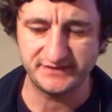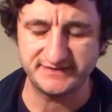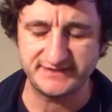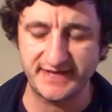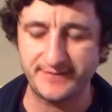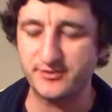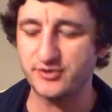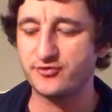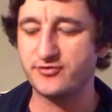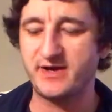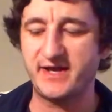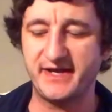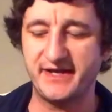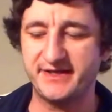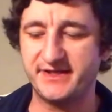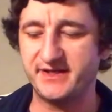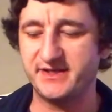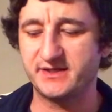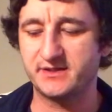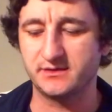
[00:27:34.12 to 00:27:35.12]

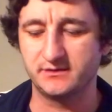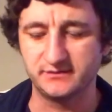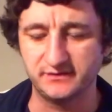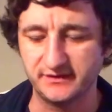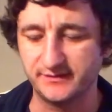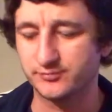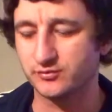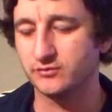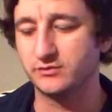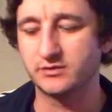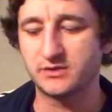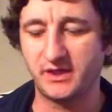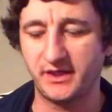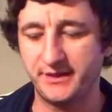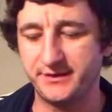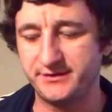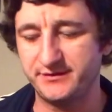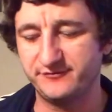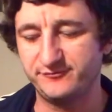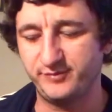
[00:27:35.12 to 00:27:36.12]
Democratic, a liberal
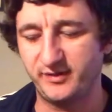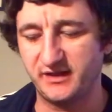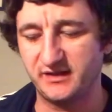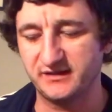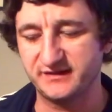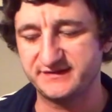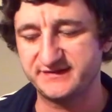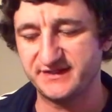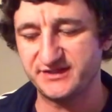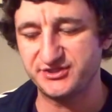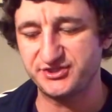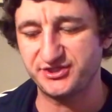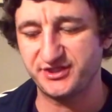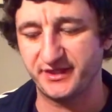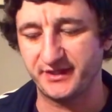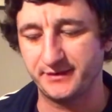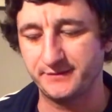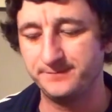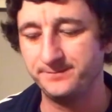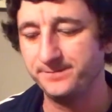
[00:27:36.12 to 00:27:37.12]
kind of
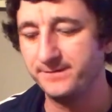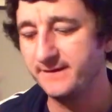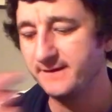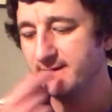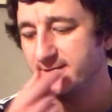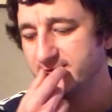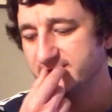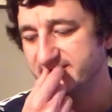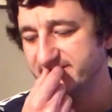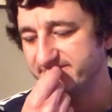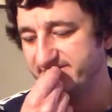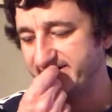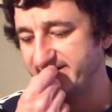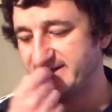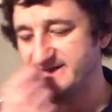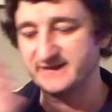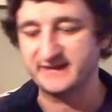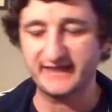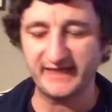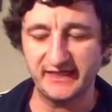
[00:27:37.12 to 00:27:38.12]
politician living
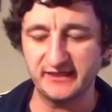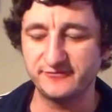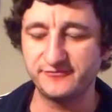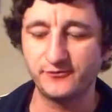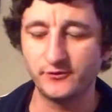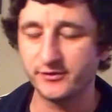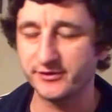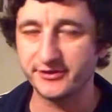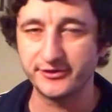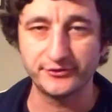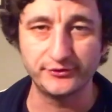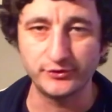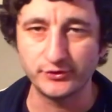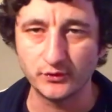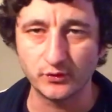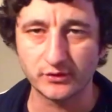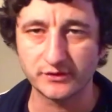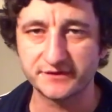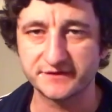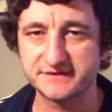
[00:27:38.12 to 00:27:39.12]
in California or New
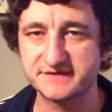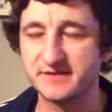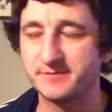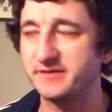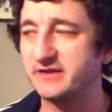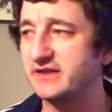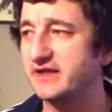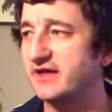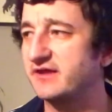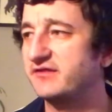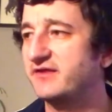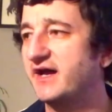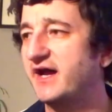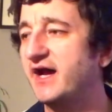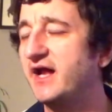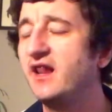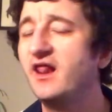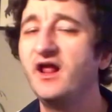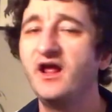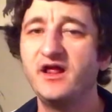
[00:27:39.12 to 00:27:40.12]
York or something like
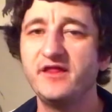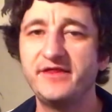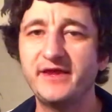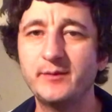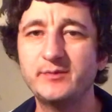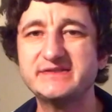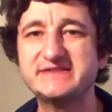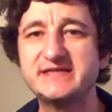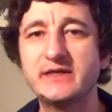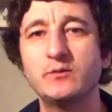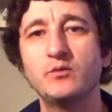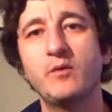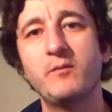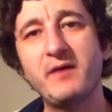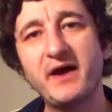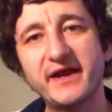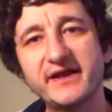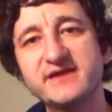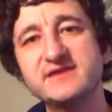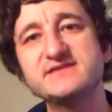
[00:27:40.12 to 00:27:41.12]
that, they would say, well,
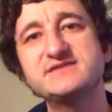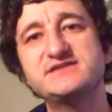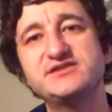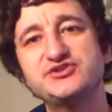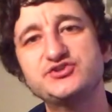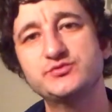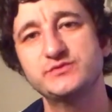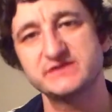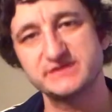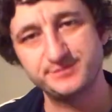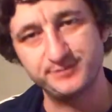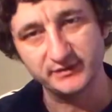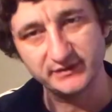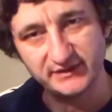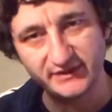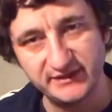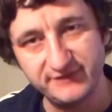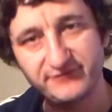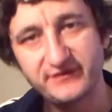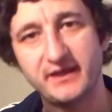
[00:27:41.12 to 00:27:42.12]
my constituents
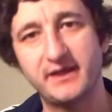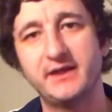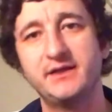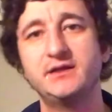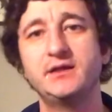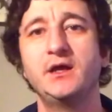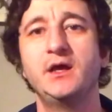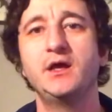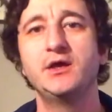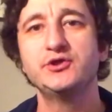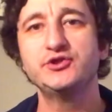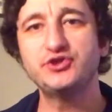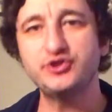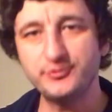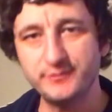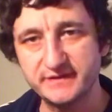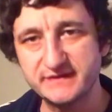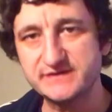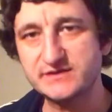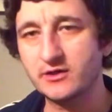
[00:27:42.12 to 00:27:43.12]
believe that
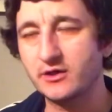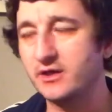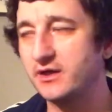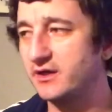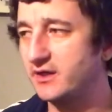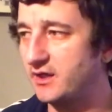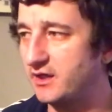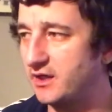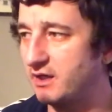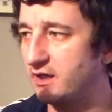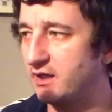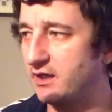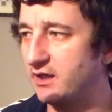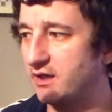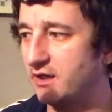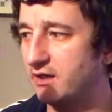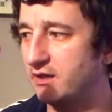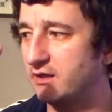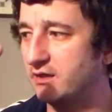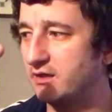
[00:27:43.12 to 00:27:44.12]
humans
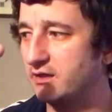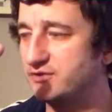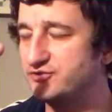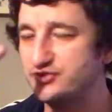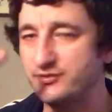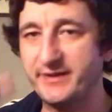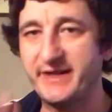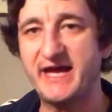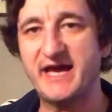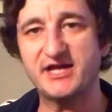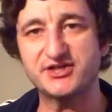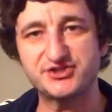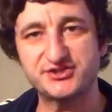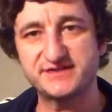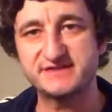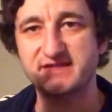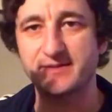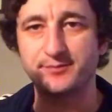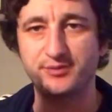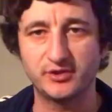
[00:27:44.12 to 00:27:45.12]
are doing
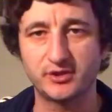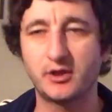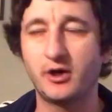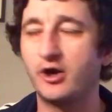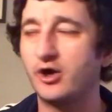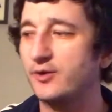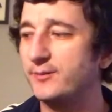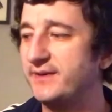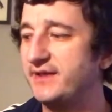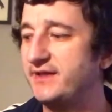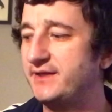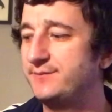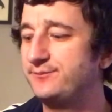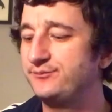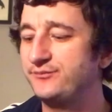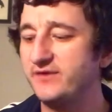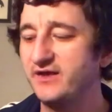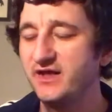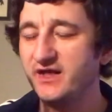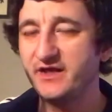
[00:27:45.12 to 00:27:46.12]
actions that put
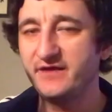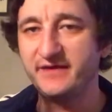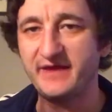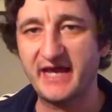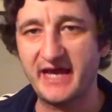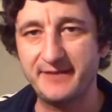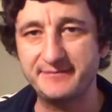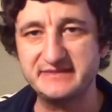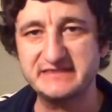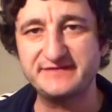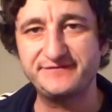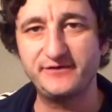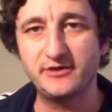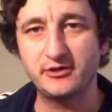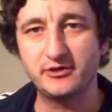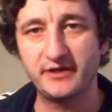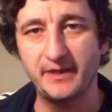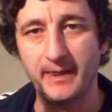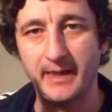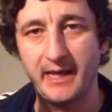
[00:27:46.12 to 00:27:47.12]
carbon in the
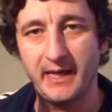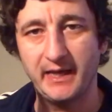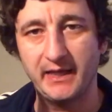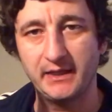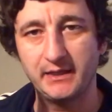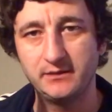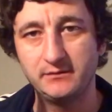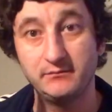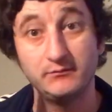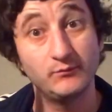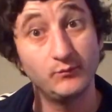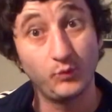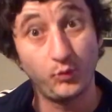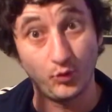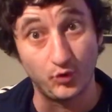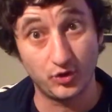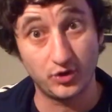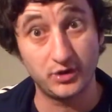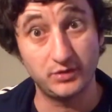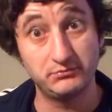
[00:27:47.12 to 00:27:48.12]
atmosphere and that
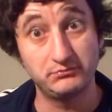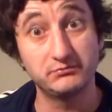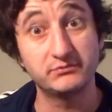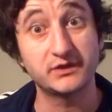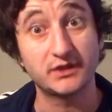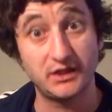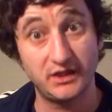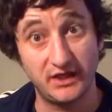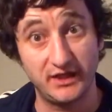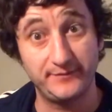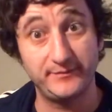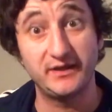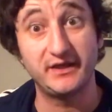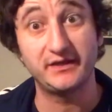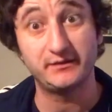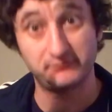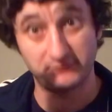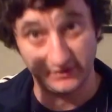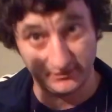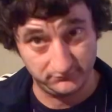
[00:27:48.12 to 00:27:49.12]
warm the
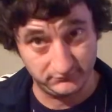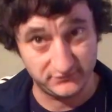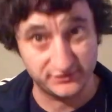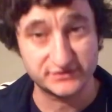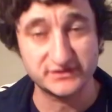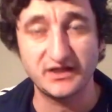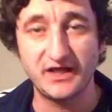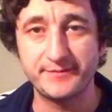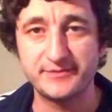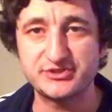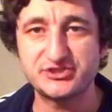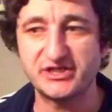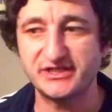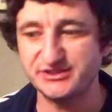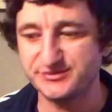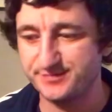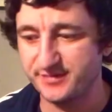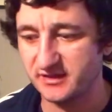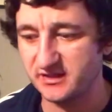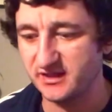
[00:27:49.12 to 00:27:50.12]
climate, and there's climate
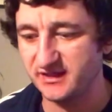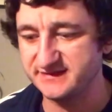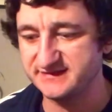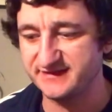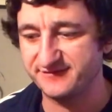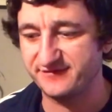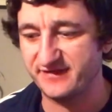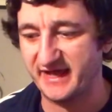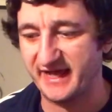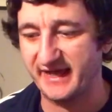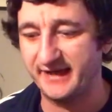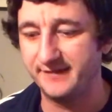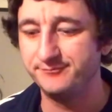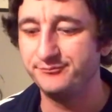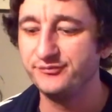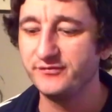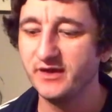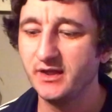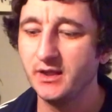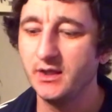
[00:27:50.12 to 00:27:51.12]
change because of that.
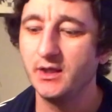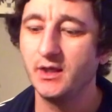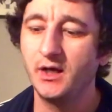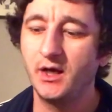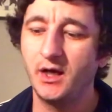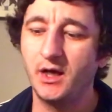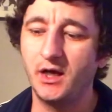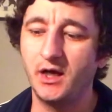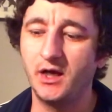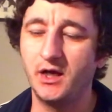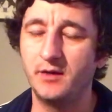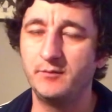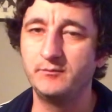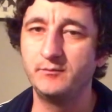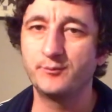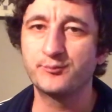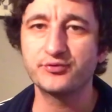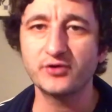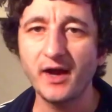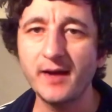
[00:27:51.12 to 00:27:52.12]

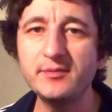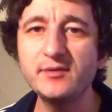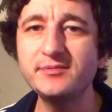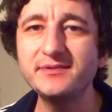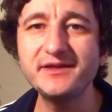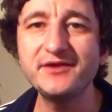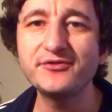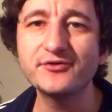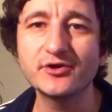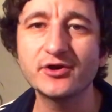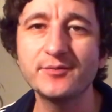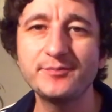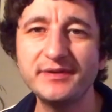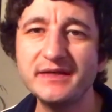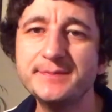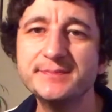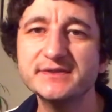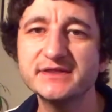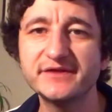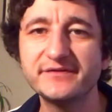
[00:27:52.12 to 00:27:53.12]
Probably there are
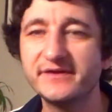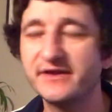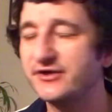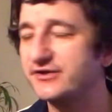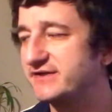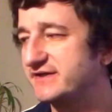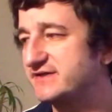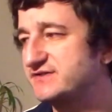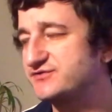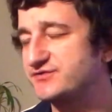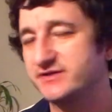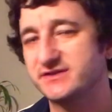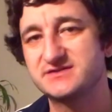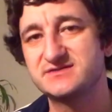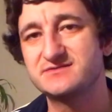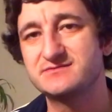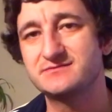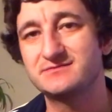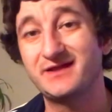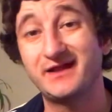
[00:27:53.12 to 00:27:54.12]
people in their
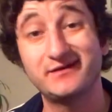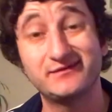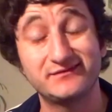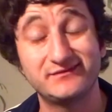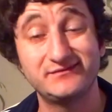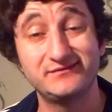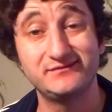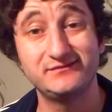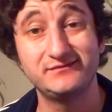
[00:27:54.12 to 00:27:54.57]
districts that...